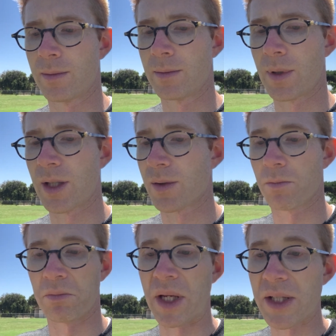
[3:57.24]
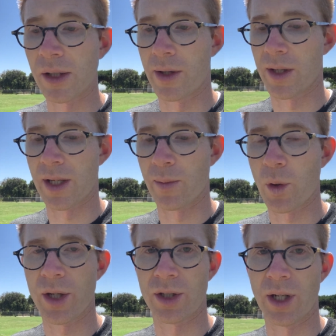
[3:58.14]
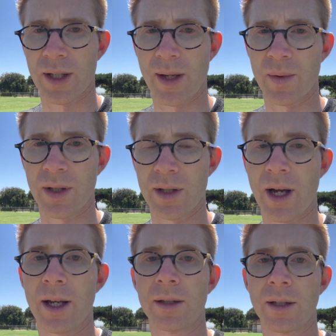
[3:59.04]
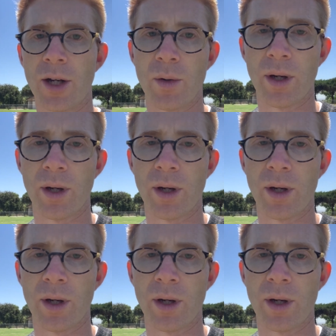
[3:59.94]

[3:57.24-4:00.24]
it's basically the same question, except it's not, are you an